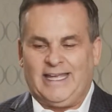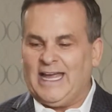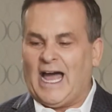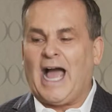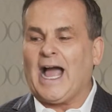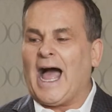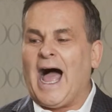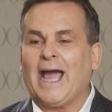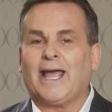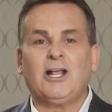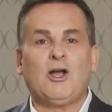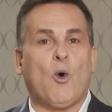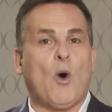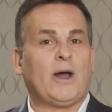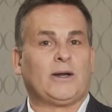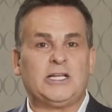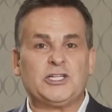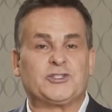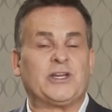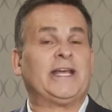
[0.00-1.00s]
I could go
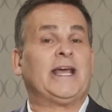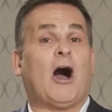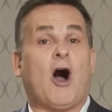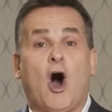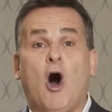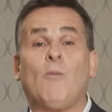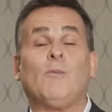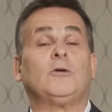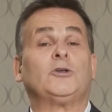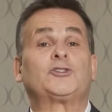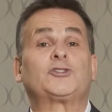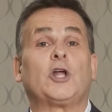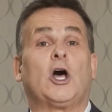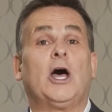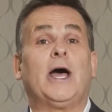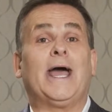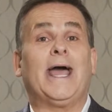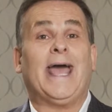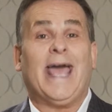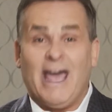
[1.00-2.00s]
on listing almost
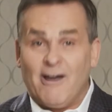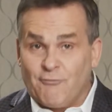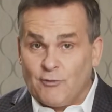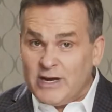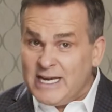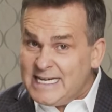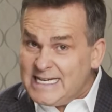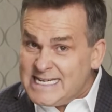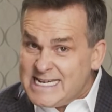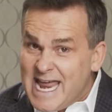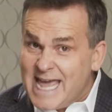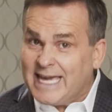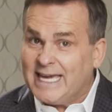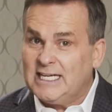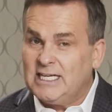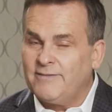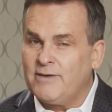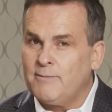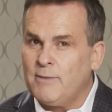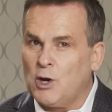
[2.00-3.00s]
every
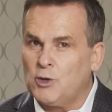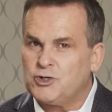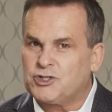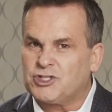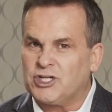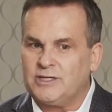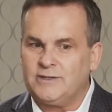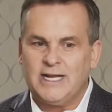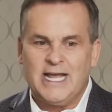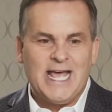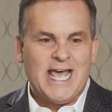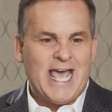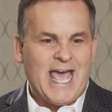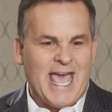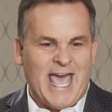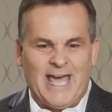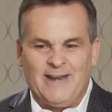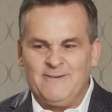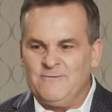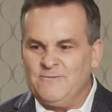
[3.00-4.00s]
negative emotion.
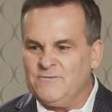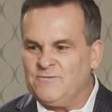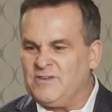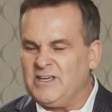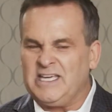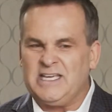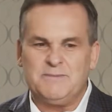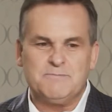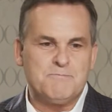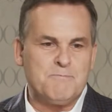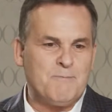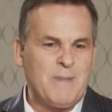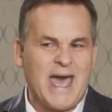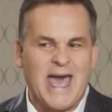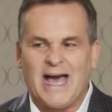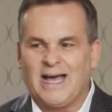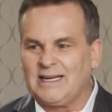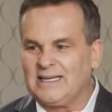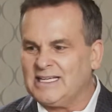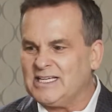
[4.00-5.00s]
Envy,
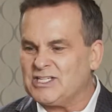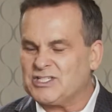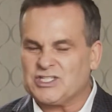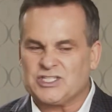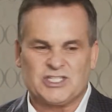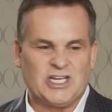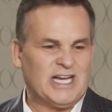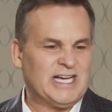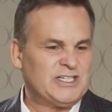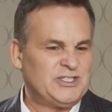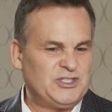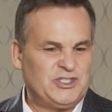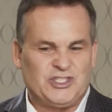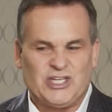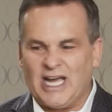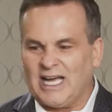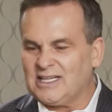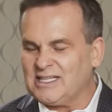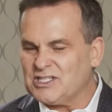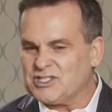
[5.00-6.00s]
malice,
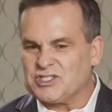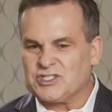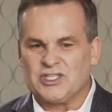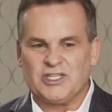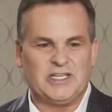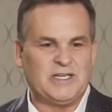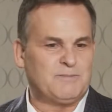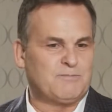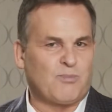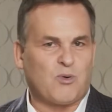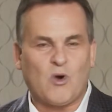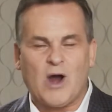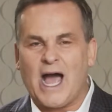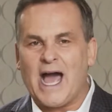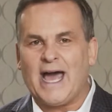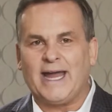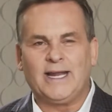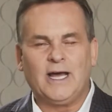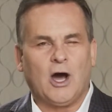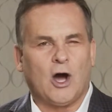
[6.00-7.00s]
jealousy,
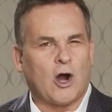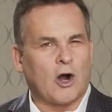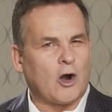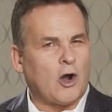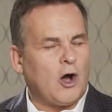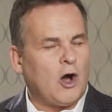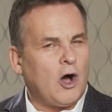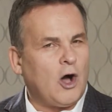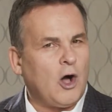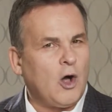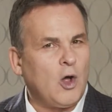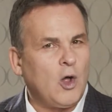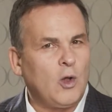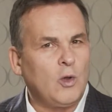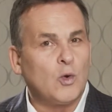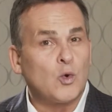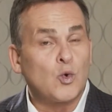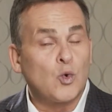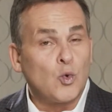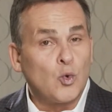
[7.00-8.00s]
pride are
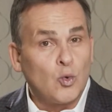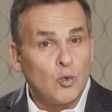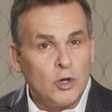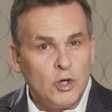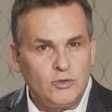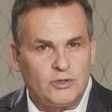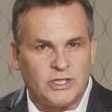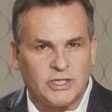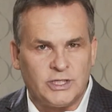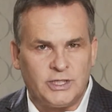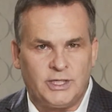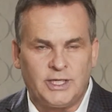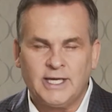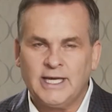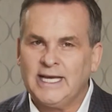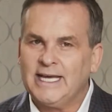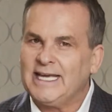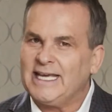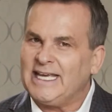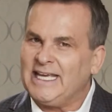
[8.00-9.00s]
all rooted
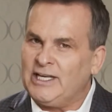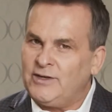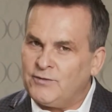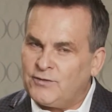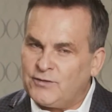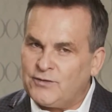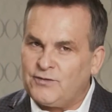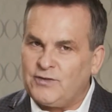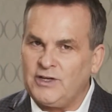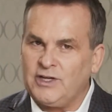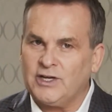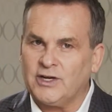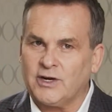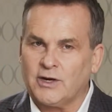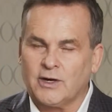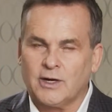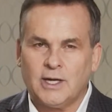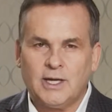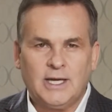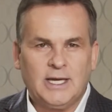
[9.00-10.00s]
in
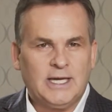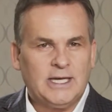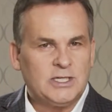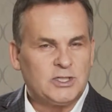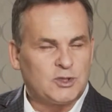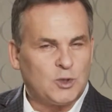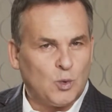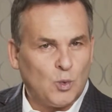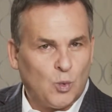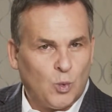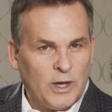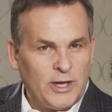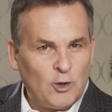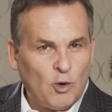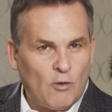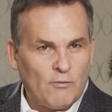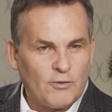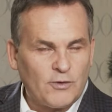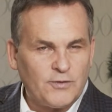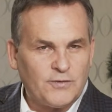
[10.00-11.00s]
fear. To win
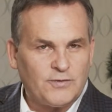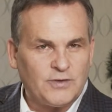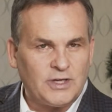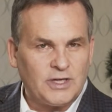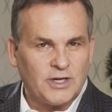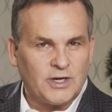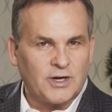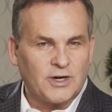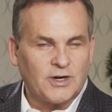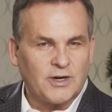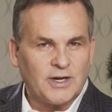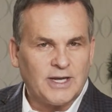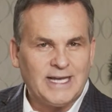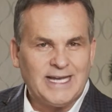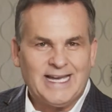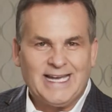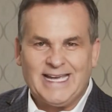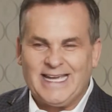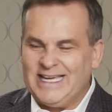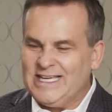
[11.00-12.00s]
over fear
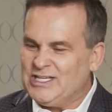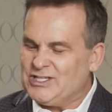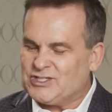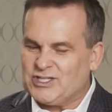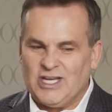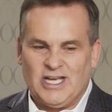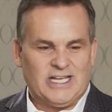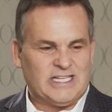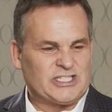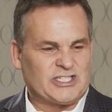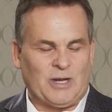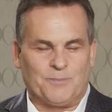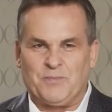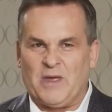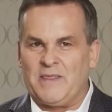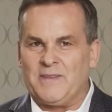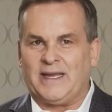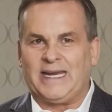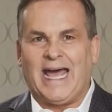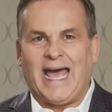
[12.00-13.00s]
is
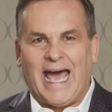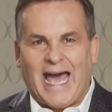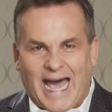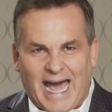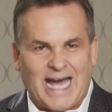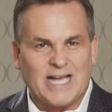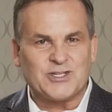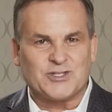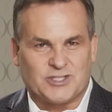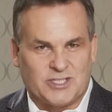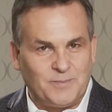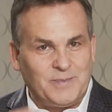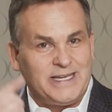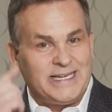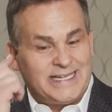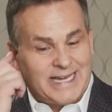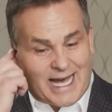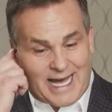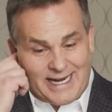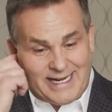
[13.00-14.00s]
something that has to
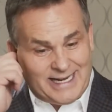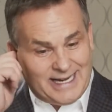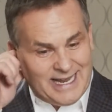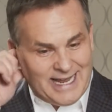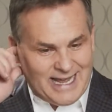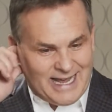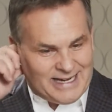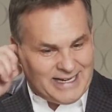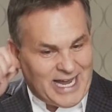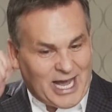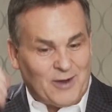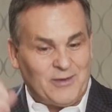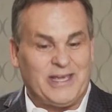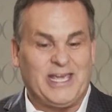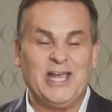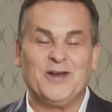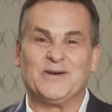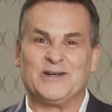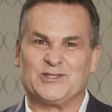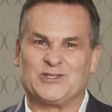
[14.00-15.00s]
be done. Now
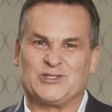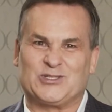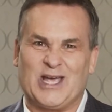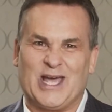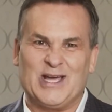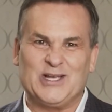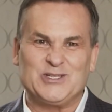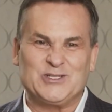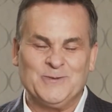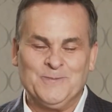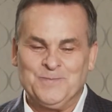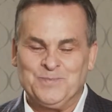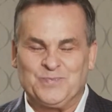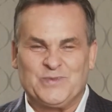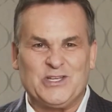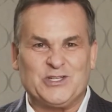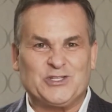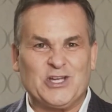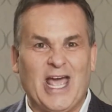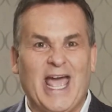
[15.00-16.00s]
here it says,
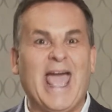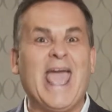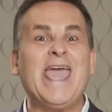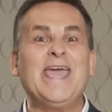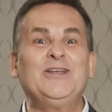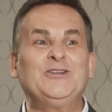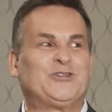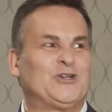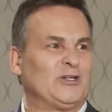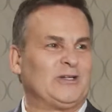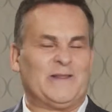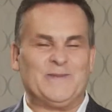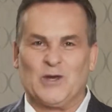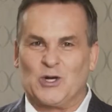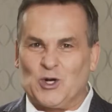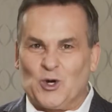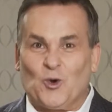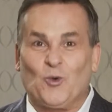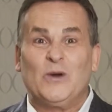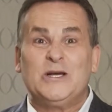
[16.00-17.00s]
this angel in
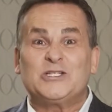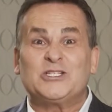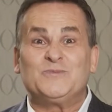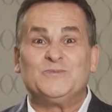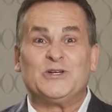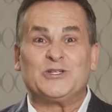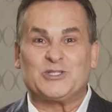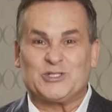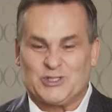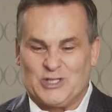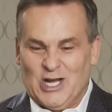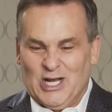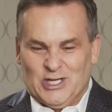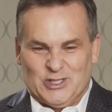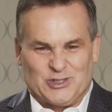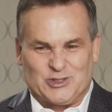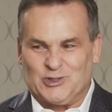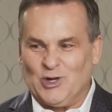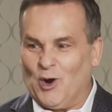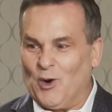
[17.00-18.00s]
the Christmas
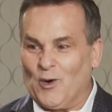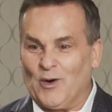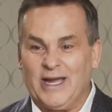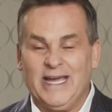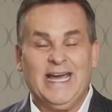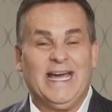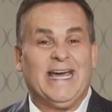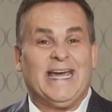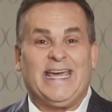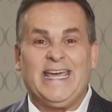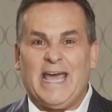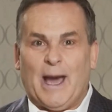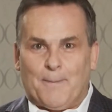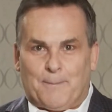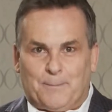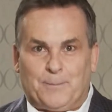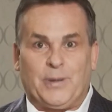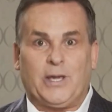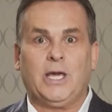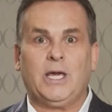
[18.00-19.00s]
story, he
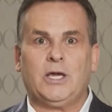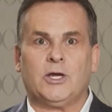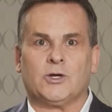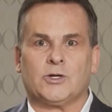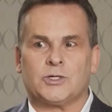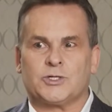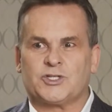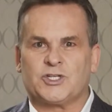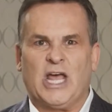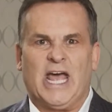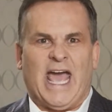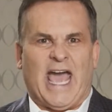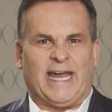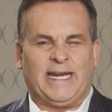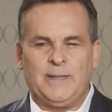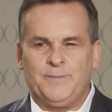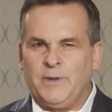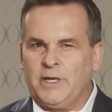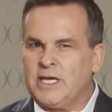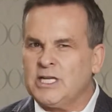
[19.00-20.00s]
appears
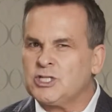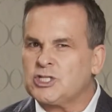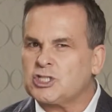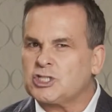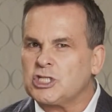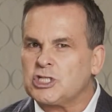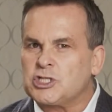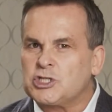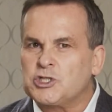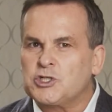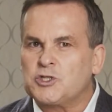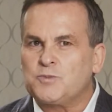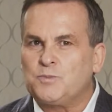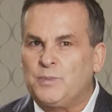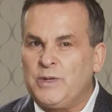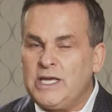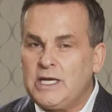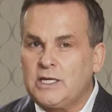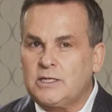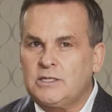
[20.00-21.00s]
and he begins to
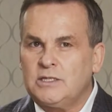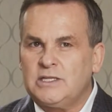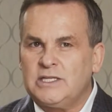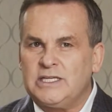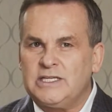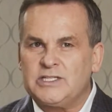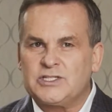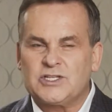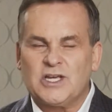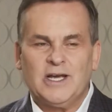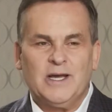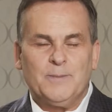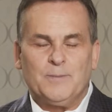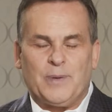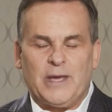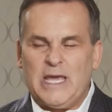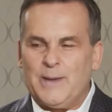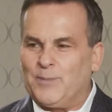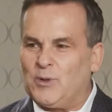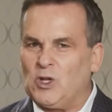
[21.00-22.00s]
speak to these
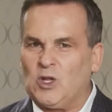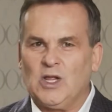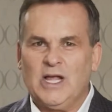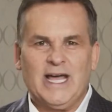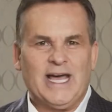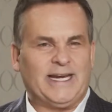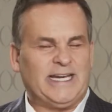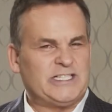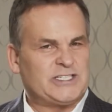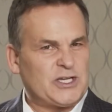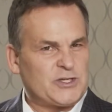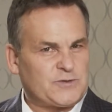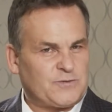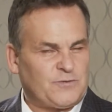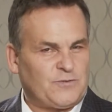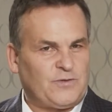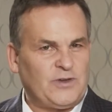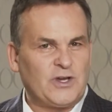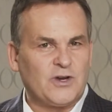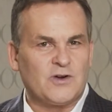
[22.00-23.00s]
people. He says,
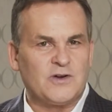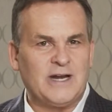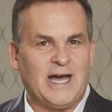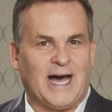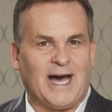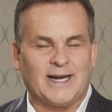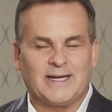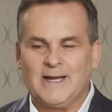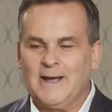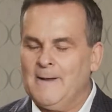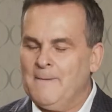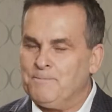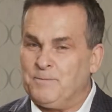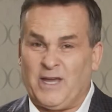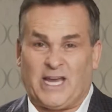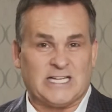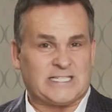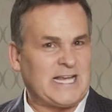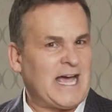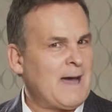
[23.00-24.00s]
"Fear not,
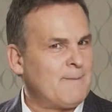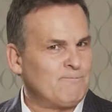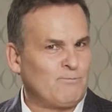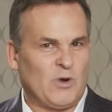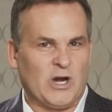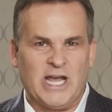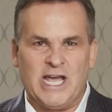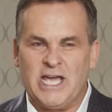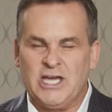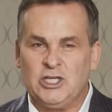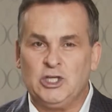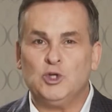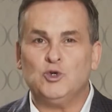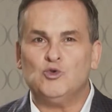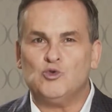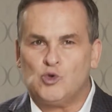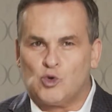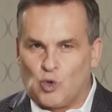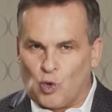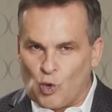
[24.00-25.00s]
because I'm bringing
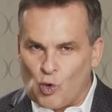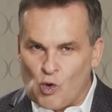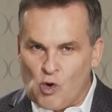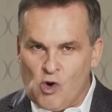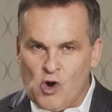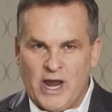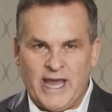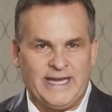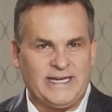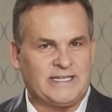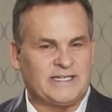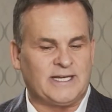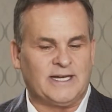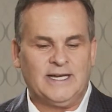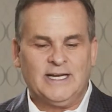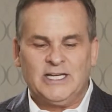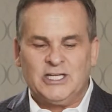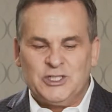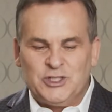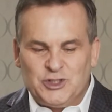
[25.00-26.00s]
you great
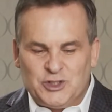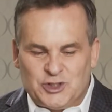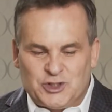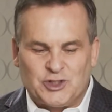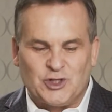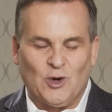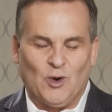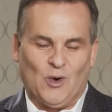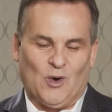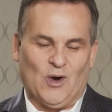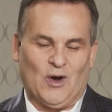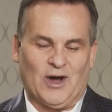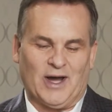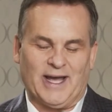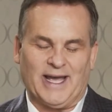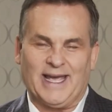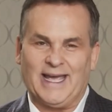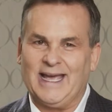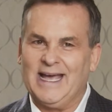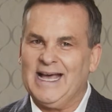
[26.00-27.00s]

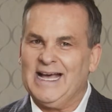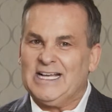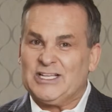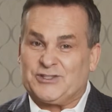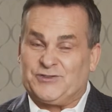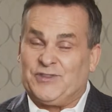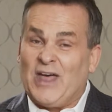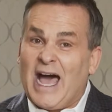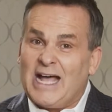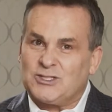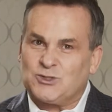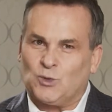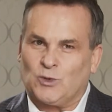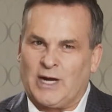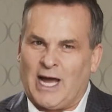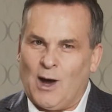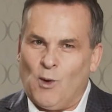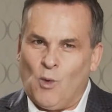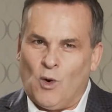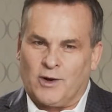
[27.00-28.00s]
joy." So that's
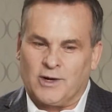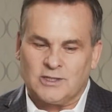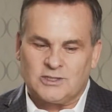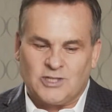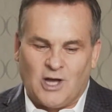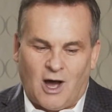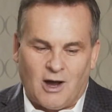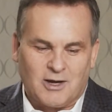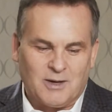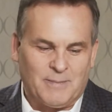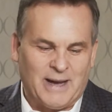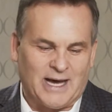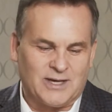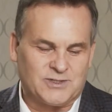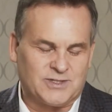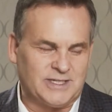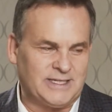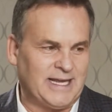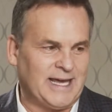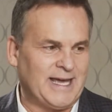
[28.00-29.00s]
what I want to talk
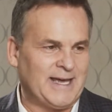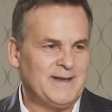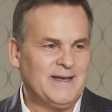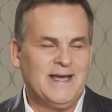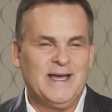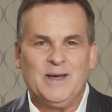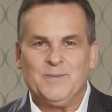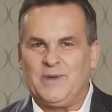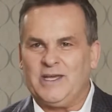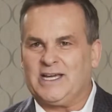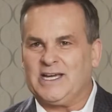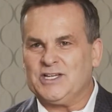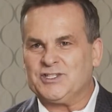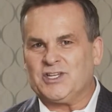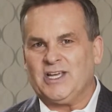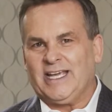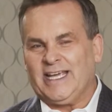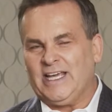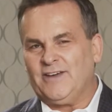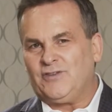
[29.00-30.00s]
about today,
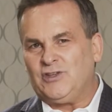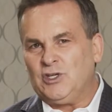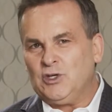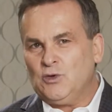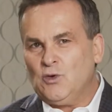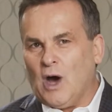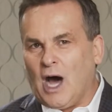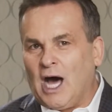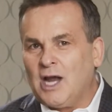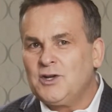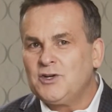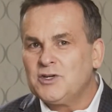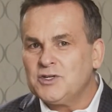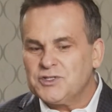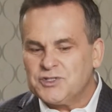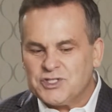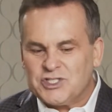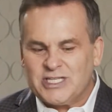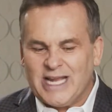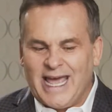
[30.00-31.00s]
because if you
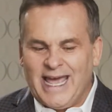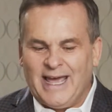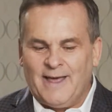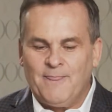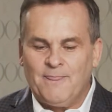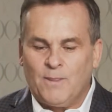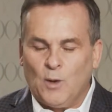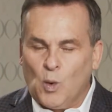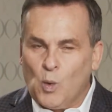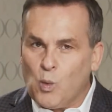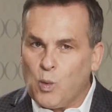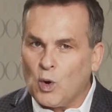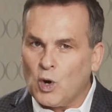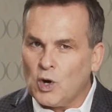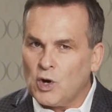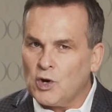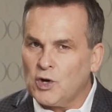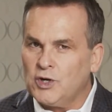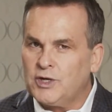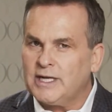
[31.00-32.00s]
understand the
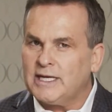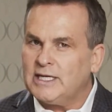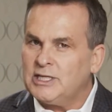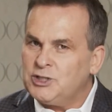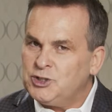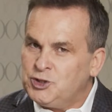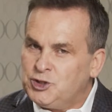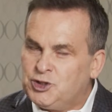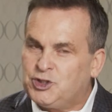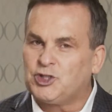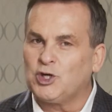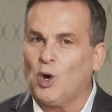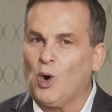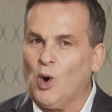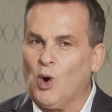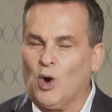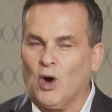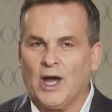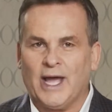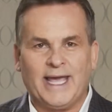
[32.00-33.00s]
word
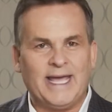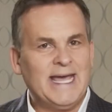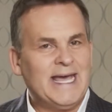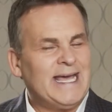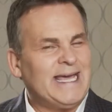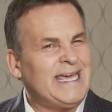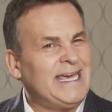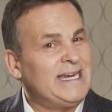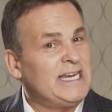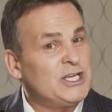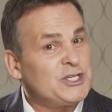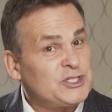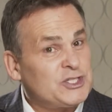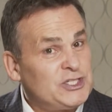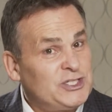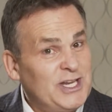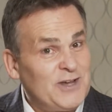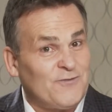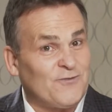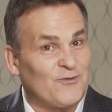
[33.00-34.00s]
joy, it
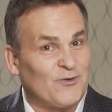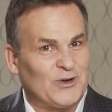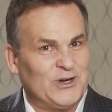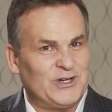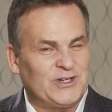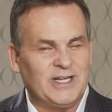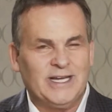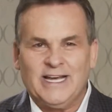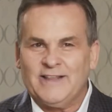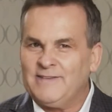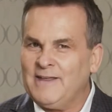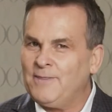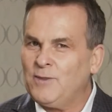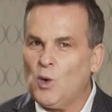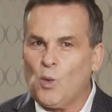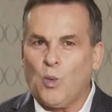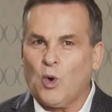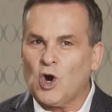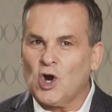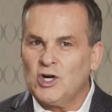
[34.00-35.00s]
is different than
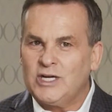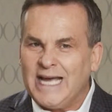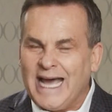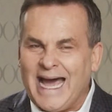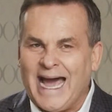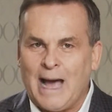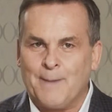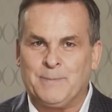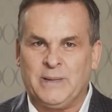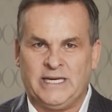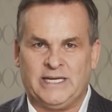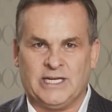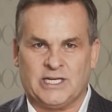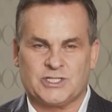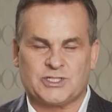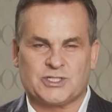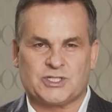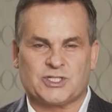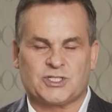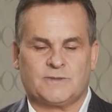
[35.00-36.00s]
the word
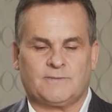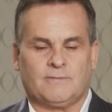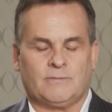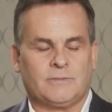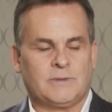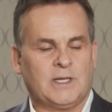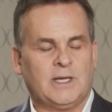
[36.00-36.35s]
happiness.